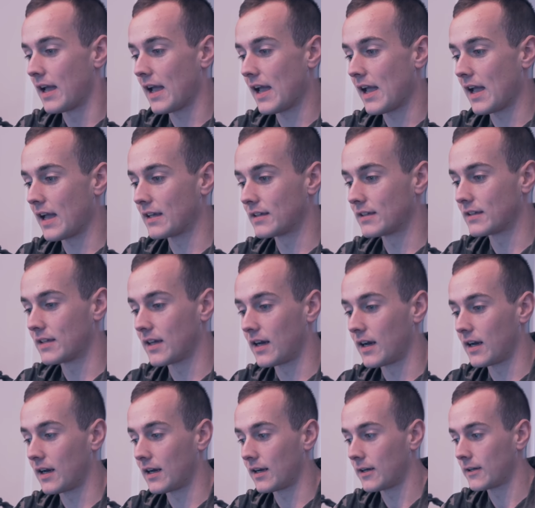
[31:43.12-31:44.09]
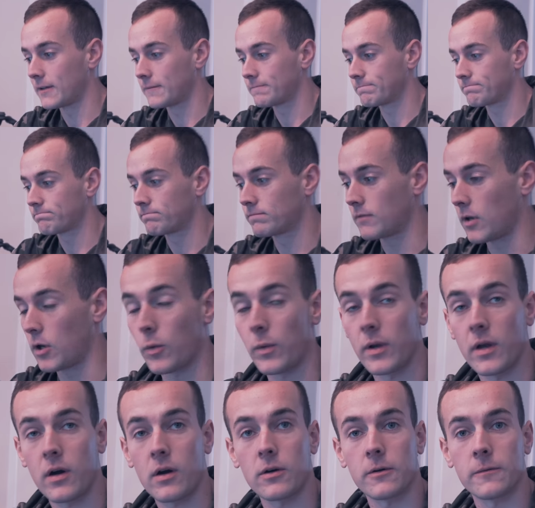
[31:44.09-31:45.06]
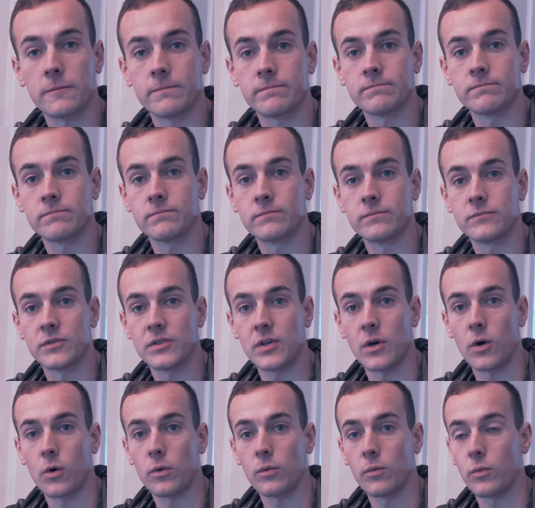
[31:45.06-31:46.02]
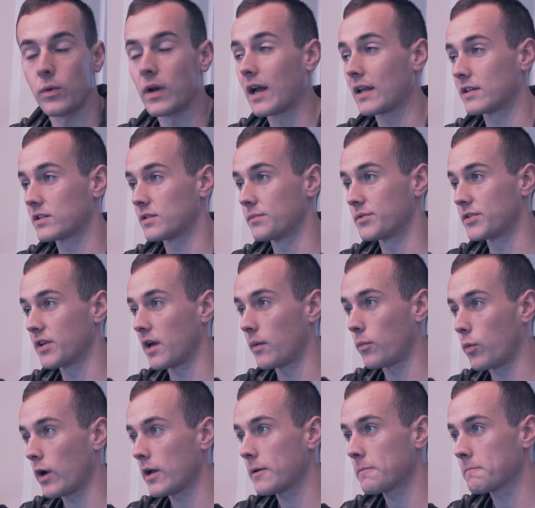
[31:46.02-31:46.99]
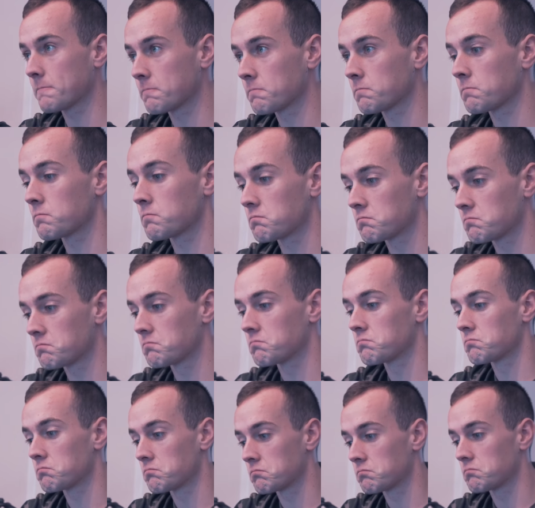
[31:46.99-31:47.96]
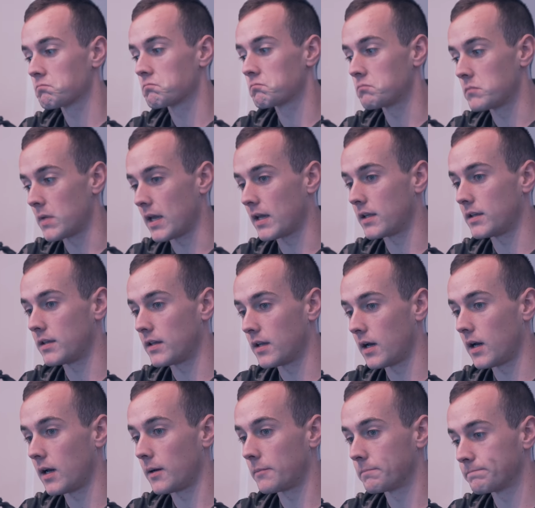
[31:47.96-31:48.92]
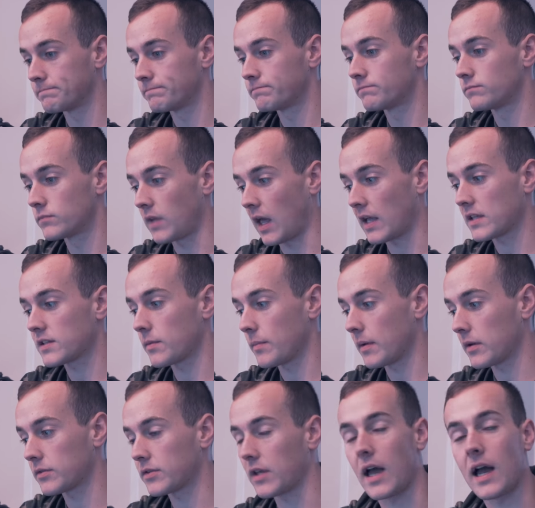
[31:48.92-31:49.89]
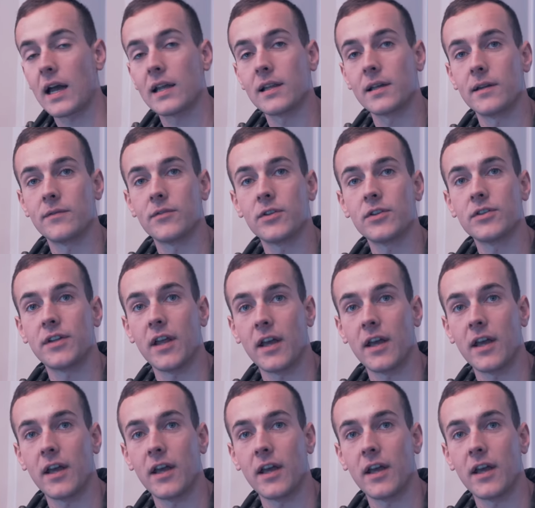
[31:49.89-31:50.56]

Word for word: and uh, here we are. So we had some Subway, and um, that's about the highlight of this